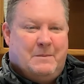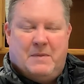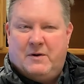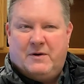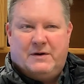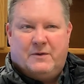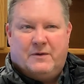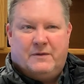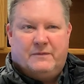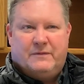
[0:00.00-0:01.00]
married
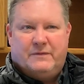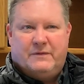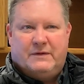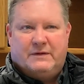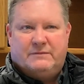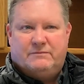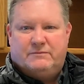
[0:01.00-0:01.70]
or the